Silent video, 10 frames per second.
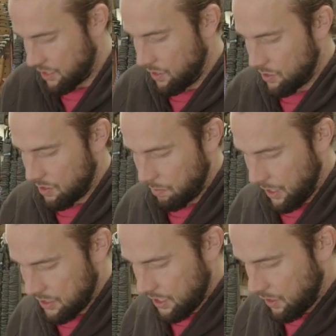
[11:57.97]
just use some
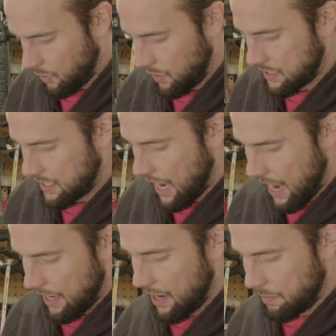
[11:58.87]
bungee cords,
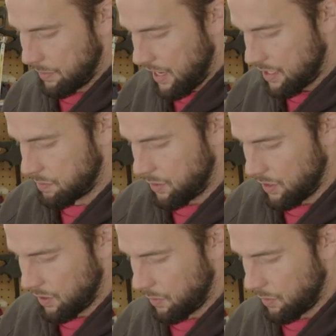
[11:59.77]
tie it up, and I just put it